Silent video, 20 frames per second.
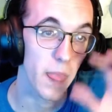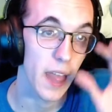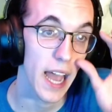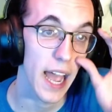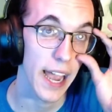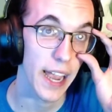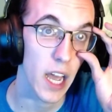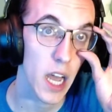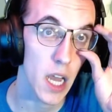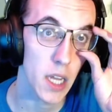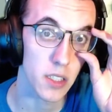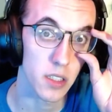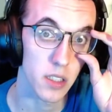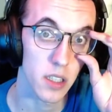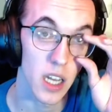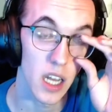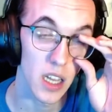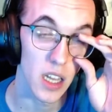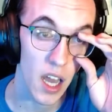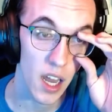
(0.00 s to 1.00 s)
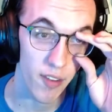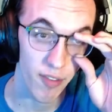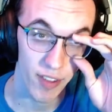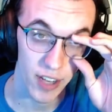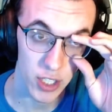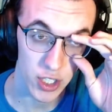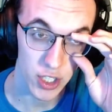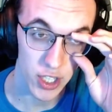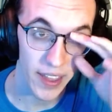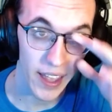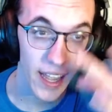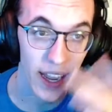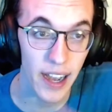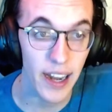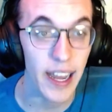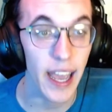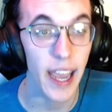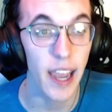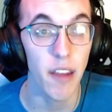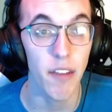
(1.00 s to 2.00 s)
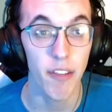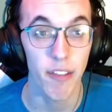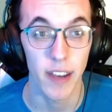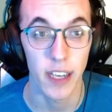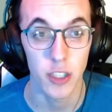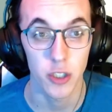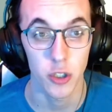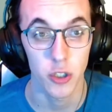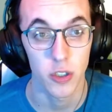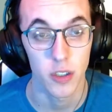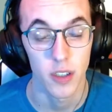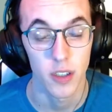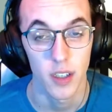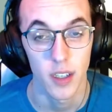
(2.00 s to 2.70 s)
I got a lot of fish. I think I got 8 fish